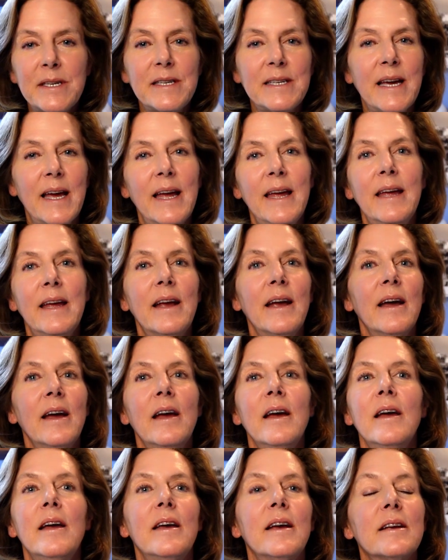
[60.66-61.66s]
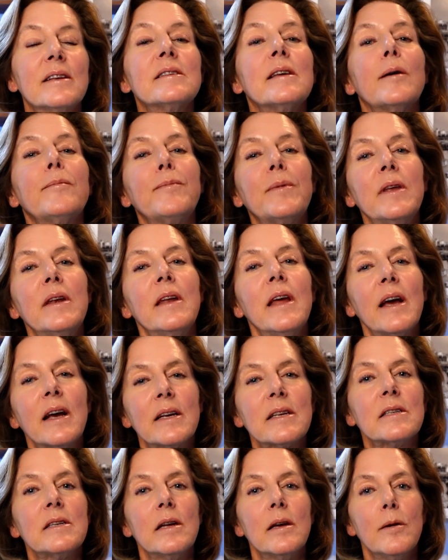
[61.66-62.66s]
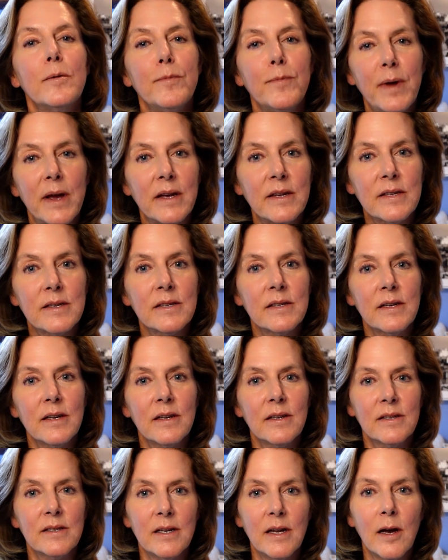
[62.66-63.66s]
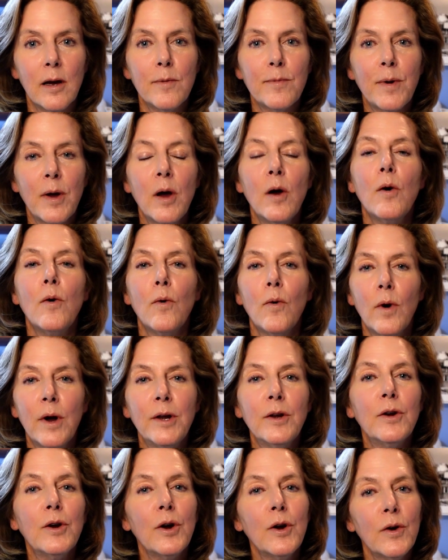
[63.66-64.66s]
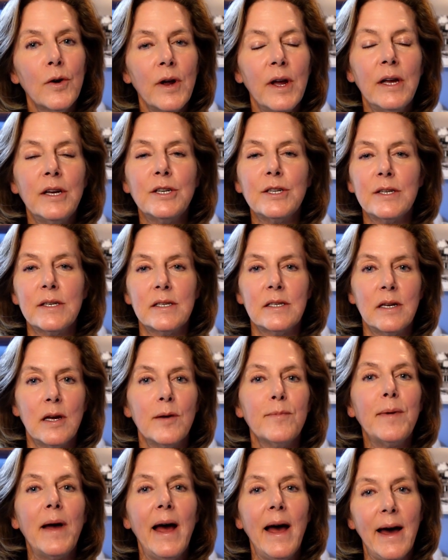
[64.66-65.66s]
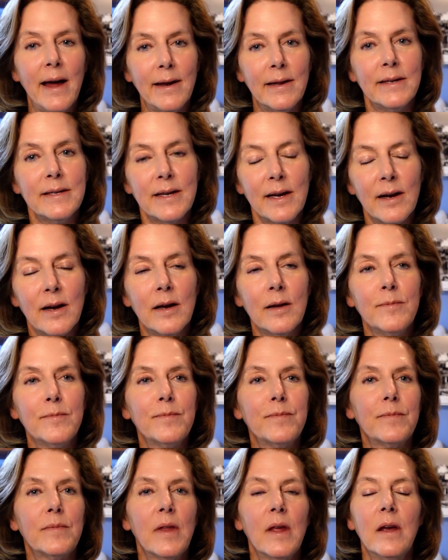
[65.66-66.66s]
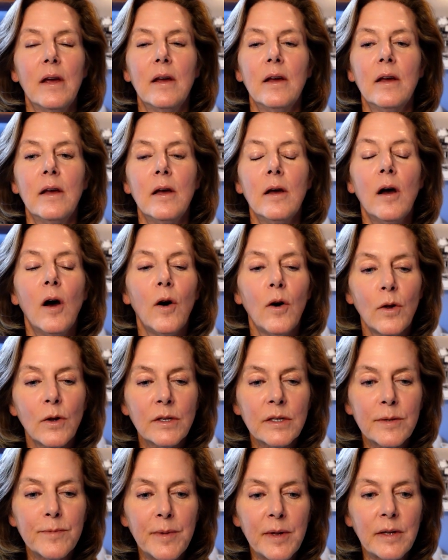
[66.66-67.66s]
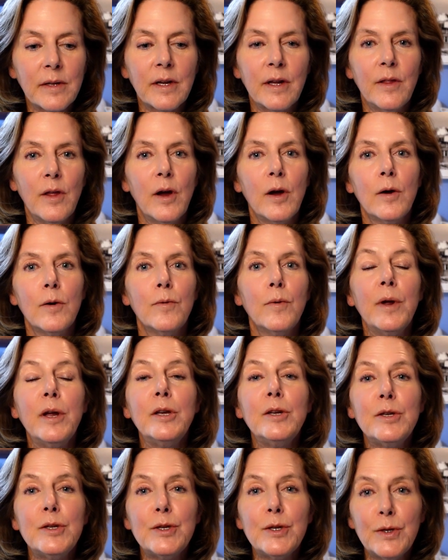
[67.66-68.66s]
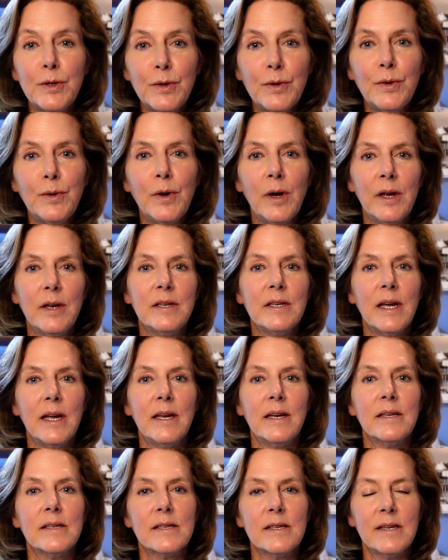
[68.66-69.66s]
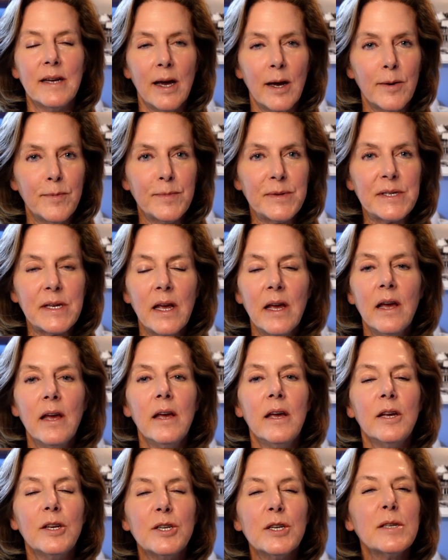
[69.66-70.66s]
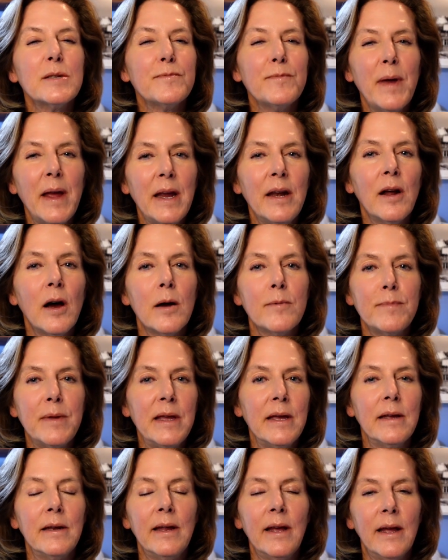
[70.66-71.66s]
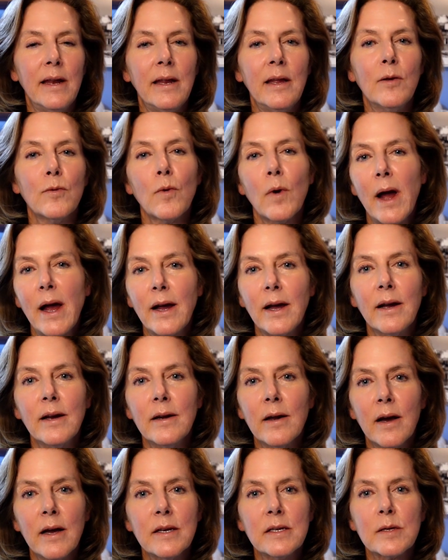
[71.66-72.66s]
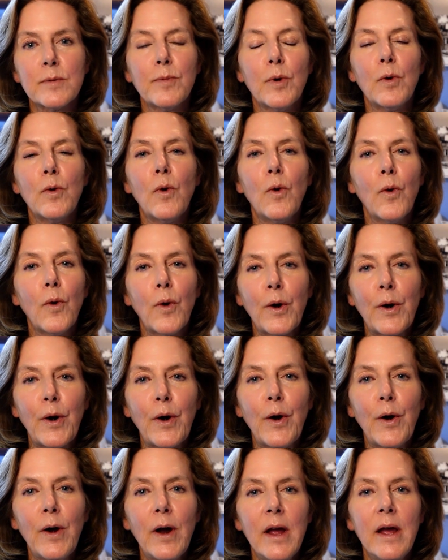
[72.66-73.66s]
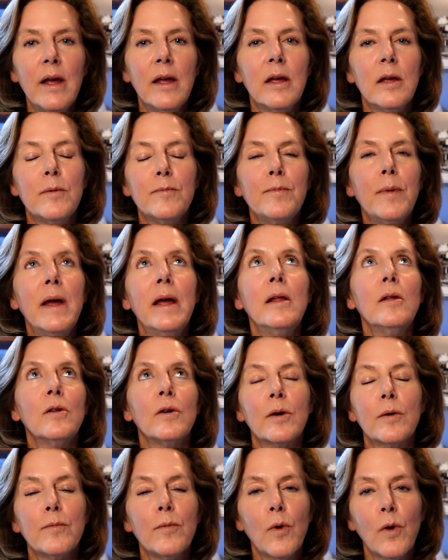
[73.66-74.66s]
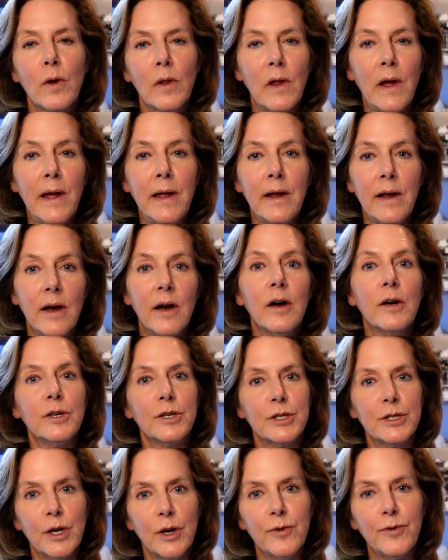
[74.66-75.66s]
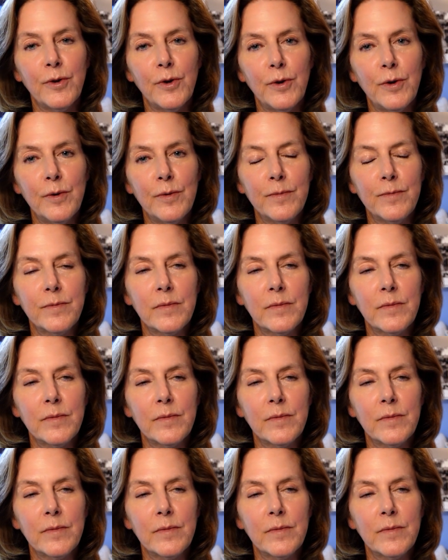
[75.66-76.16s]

take except the next best step, one courageous step at a time. Ultimately, though, we do take steps. It just may not be in any recognizable order. It may look more like a shuffle.